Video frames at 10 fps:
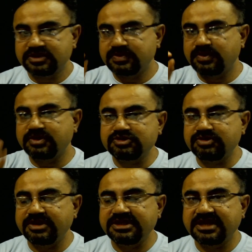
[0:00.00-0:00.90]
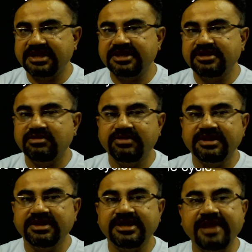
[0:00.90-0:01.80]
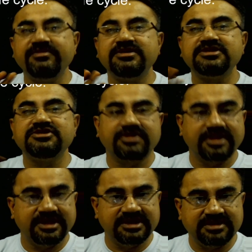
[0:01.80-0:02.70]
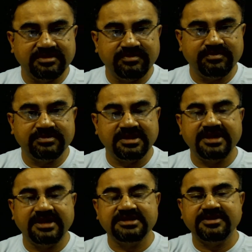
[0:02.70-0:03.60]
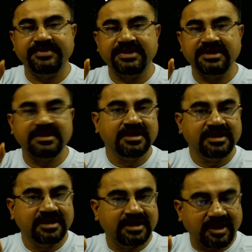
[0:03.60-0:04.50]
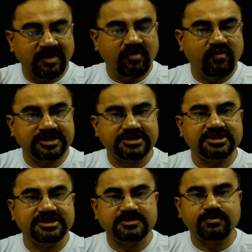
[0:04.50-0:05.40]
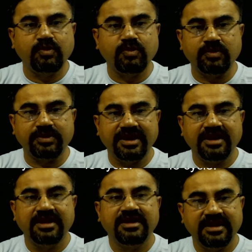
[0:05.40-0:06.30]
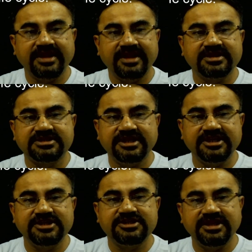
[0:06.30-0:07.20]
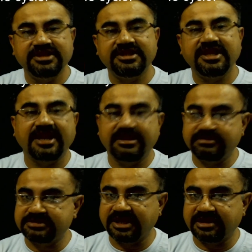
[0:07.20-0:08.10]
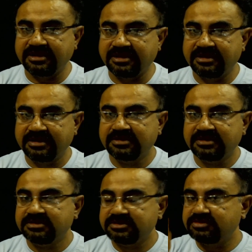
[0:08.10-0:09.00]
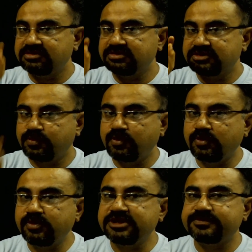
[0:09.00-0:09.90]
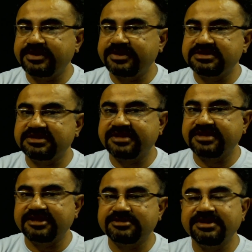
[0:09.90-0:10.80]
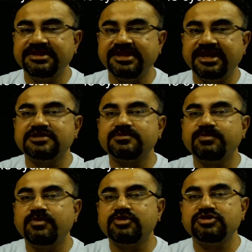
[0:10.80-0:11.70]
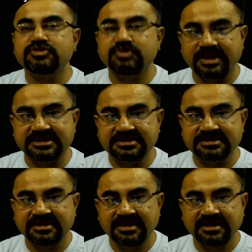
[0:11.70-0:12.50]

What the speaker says: Sporozoans are including diverse organisms that is having infectious spore like a stage in their life cycle. So spore is present, that's why they are sporozoans,